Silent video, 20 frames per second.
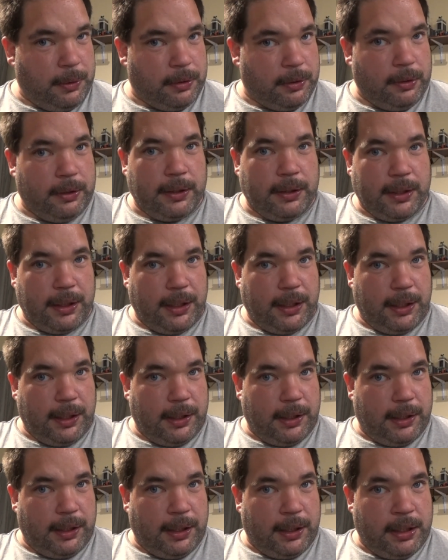all
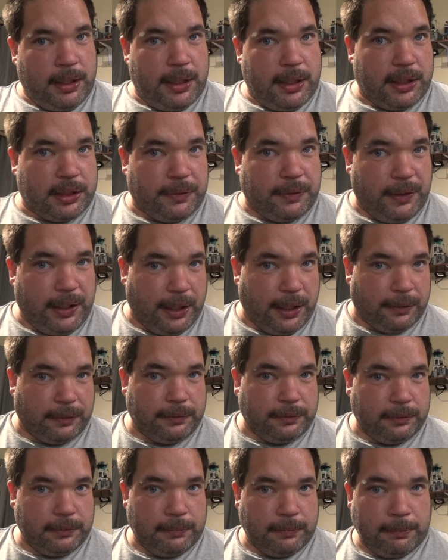in the next video.
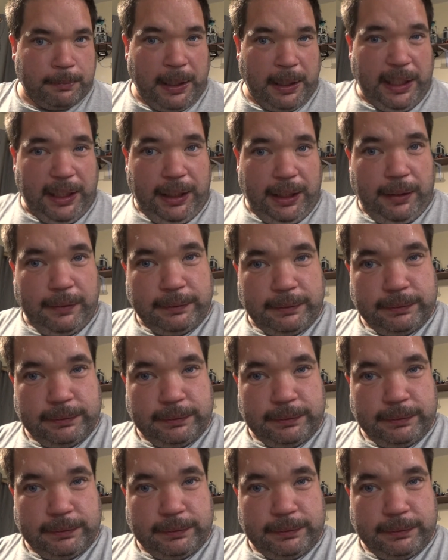Bye.